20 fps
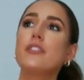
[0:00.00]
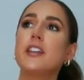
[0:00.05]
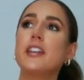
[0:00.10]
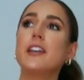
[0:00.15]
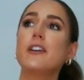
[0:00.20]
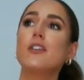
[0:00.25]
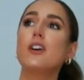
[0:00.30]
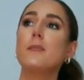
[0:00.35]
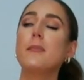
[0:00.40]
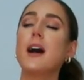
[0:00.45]

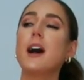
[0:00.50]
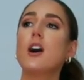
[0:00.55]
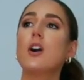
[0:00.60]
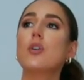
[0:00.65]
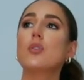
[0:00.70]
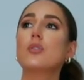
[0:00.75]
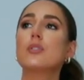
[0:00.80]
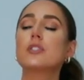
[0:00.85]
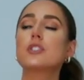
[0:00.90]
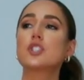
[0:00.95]
video
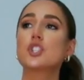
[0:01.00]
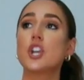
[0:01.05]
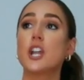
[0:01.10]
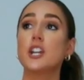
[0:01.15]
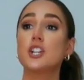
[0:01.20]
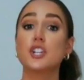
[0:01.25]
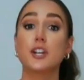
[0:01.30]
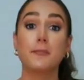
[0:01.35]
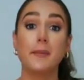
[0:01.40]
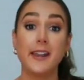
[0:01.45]
about
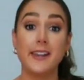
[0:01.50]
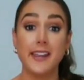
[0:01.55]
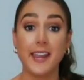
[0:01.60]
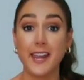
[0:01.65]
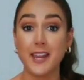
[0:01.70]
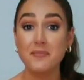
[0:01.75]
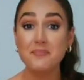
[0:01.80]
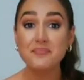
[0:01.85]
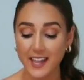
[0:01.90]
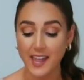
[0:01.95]
changing my
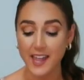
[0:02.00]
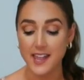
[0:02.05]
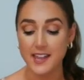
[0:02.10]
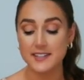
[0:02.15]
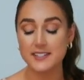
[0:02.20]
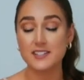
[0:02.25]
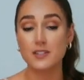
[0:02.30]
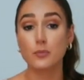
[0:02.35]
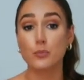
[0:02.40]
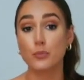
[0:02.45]
name
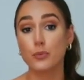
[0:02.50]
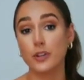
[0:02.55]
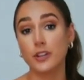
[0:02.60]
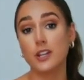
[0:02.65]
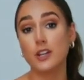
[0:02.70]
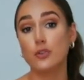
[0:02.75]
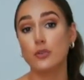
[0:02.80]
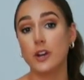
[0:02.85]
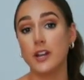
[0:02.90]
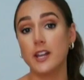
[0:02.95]
and some
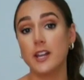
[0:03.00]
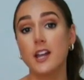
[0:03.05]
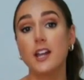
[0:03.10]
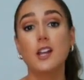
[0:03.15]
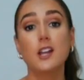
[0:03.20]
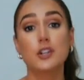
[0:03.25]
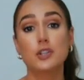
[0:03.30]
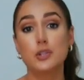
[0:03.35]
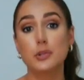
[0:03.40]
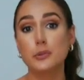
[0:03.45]
really great
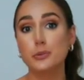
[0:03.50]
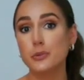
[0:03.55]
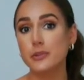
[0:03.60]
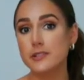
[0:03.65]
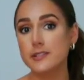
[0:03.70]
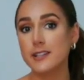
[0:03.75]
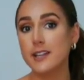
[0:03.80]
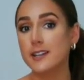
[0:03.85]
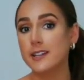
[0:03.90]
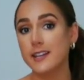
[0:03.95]

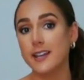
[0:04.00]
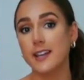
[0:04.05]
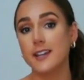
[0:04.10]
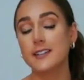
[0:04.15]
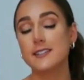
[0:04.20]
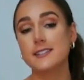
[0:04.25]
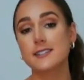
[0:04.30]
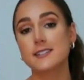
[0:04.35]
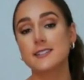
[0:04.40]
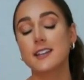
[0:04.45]
tools and
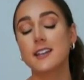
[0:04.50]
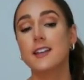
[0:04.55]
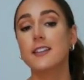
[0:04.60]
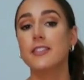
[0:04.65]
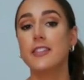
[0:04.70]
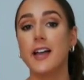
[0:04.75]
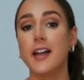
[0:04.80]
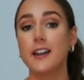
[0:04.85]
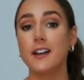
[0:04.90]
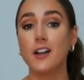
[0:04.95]
kits
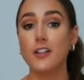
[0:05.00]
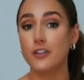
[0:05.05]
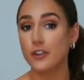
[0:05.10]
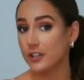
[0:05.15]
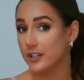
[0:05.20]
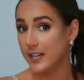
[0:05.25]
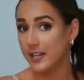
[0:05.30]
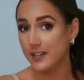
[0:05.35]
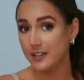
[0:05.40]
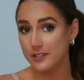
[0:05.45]
that other
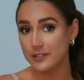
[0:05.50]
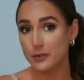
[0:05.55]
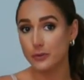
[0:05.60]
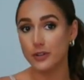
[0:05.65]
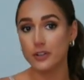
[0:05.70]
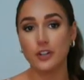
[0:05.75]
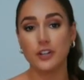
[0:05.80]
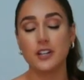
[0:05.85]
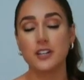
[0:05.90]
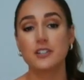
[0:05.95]
ladies who
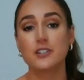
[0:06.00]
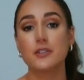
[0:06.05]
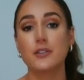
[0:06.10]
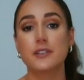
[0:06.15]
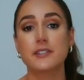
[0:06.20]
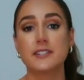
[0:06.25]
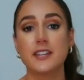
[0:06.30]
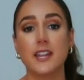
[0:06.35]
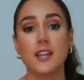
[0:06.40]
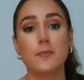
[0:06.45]
are looking to do the
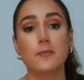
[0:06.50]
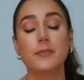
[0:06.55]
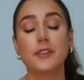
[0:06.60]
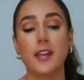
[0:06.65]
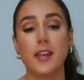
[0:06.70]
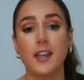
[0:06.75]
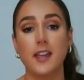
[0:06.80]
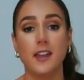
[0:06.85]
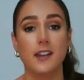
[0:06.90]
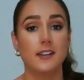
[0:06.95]
same
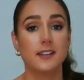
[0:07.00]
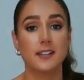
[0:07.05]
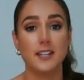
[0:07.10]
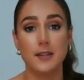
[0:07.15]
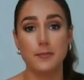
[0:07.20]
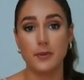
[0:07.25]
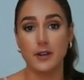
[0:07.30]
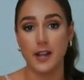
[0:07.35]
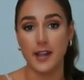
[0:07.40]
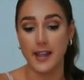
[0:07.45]
can
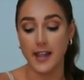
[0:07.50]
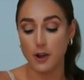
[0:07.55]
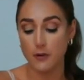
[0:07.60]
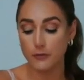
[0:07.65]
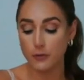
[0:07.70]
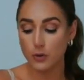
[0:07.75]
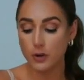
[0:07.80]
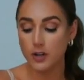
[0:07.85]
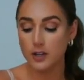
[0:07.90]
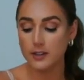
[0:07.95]
keep an eye out
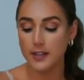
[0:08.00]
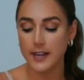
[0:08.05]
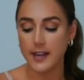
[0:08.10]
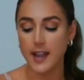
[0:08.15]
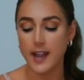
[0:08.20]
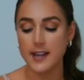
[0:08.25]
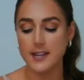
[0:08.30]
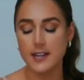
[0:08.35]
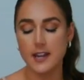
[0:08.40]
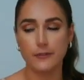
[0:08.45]
for. Like,
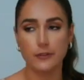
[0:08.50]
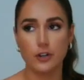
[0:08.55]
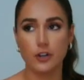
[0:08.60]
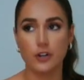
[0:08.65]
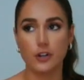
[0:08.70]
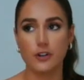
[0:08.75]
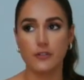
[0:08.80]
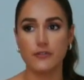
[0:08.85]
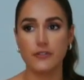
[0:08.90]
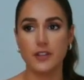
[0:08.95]
I never
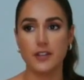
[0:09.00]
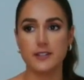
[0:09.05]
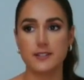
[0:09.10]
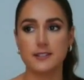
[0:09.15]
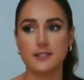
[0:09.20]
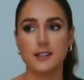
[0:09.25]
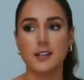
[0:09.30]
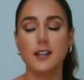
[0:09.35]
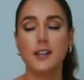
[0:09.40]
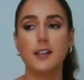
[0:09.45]
heard of
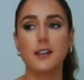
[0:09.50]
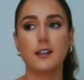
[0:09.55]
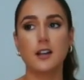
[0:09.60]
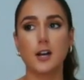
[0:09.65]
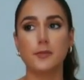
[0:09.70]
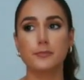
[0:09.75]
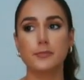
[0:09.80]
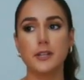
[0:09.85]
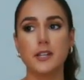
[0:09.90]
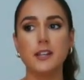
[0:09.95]
this
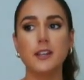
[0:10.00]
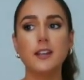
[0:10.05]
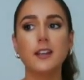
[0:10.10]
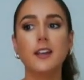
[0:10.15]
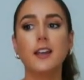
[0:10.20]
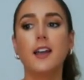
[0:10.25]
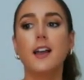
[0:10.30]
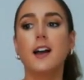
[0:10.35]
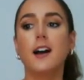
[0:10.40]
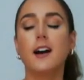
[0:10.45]
company.
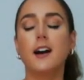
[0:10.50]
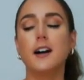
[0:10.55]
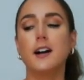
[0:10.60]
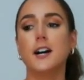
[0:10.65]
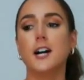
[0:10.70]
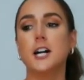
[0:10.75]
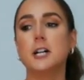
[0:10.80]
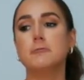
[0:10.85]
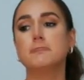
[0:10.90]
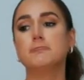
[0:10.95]

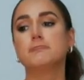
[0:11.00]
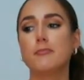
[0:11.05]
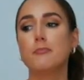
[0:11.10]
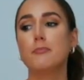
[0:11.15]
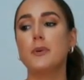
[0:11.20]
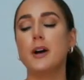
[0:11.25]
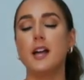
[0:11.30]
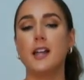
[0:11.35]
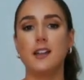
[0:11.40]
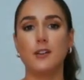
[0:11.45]

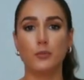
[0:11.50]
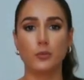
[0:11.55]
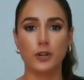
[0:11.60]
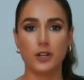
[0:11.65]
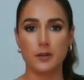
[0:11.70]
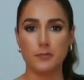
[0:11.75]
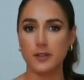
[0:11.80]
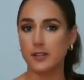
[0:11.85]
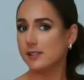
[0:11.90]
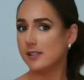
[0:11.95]
But we're
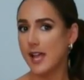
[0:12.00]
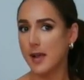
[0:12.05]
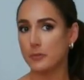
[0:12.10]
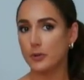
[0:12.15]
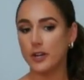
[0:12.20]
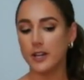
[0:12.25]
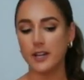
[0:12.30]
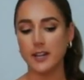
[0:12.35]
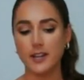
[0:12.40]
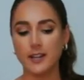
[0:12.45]
gonna be
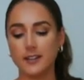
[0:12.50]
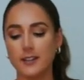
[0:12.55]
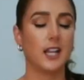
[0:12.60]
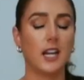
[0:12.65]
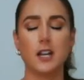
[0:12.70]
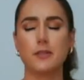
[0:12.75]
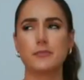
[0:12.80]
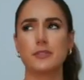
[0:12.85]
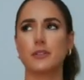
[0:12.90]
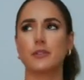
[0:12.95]
collaborating
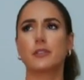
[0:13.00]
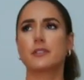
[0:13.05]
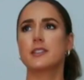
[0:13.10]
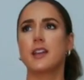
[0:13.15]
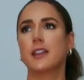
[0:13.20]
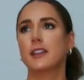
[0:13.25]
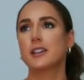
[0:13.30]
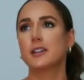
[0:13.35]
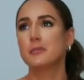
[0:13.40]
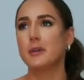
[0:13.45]
and I'm so
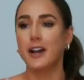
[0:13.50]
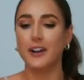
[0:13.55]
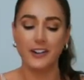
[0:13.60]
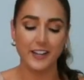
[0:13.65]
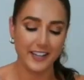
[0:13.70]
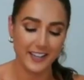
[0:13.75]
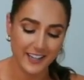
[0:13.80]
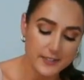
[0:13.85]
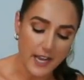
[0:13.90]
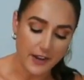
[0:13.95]
excited about
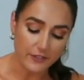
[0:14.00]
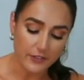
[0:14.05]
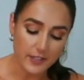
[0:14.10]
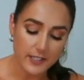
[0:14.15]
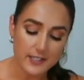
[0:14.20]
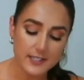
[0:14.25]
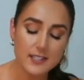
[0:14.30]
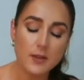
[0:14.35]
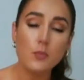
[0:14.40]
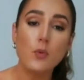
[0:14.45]
it.
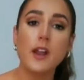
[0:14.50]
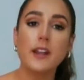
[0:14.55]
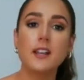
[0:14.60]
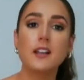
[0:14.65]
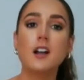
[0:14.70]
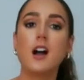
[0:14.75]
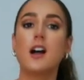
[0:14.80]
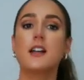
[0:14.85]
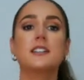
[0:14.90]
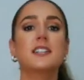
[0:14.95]
Definitely some wedding
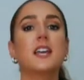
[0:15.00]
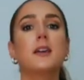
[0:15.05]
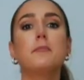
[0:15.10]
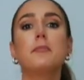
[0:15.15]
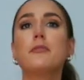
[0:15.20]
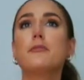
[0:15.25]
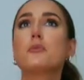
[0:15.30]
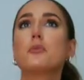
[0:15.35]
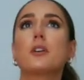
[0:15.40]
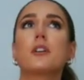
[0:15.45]
content
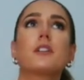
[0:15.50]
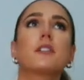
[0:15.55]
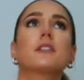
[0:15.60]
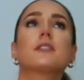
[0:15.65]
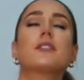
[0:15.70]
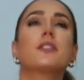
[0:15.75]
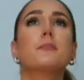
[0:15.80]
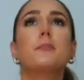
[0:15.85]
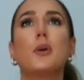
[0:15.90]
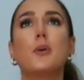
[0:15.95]
before
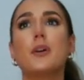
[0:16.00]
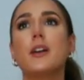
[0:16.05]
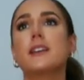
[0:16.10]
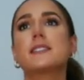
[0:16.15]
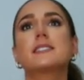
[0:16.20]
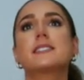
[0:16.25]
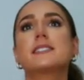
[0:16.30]
the boat has